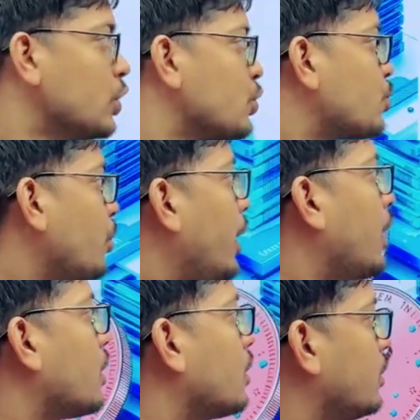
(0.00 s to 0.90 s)
so
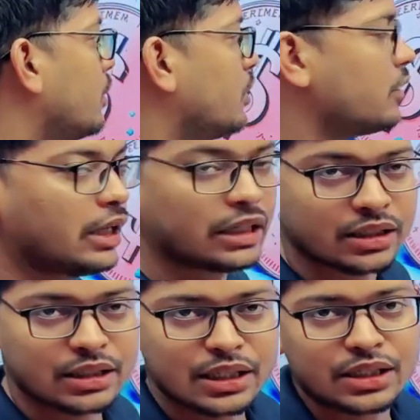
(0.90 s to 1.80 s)
here let's
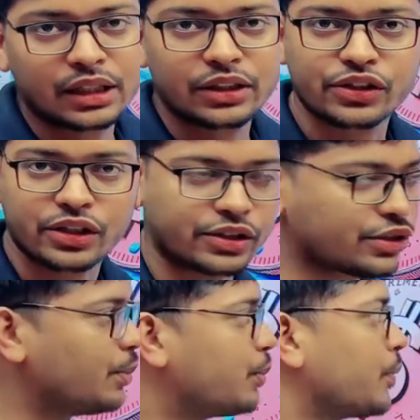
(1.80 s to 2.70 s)
understand this
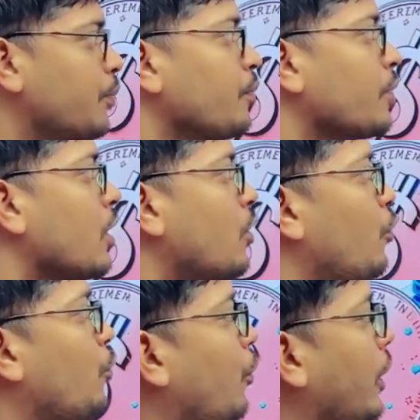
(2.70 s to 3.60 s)
concept.
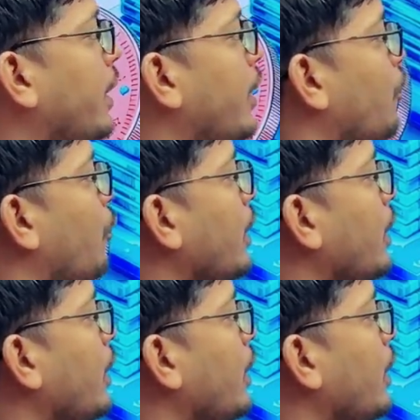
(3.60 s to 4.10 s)
One day